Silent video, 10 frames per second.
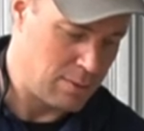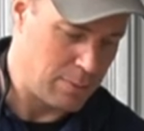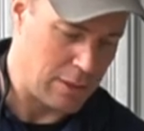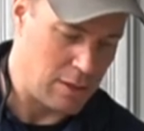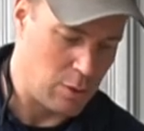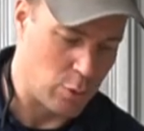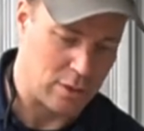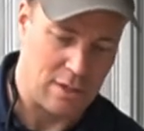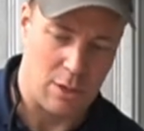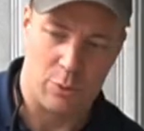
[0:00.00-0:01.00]
but it
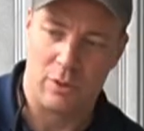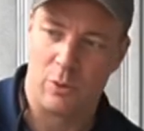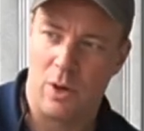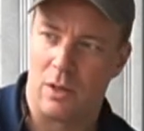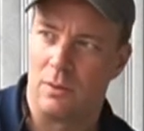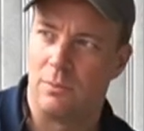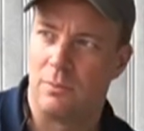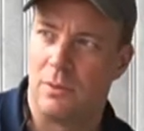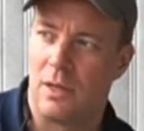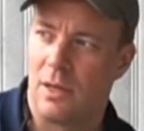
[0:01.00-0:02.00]
worked out really well.
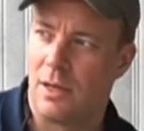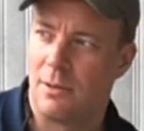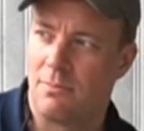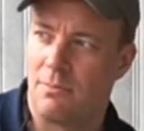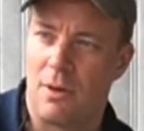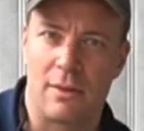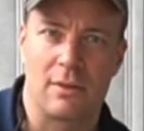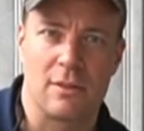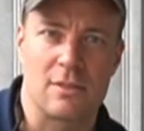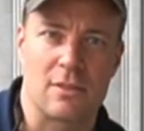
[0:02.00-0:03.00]
Um, I
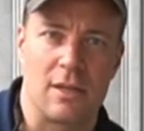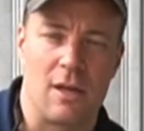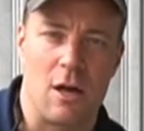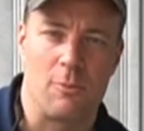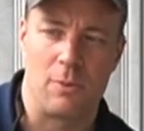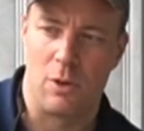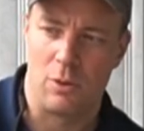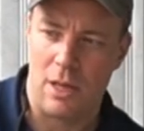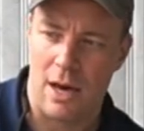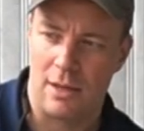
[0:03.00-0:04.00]
think this is going to help a
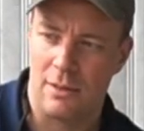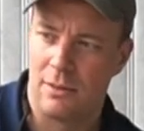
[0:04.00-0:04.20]
whole lot.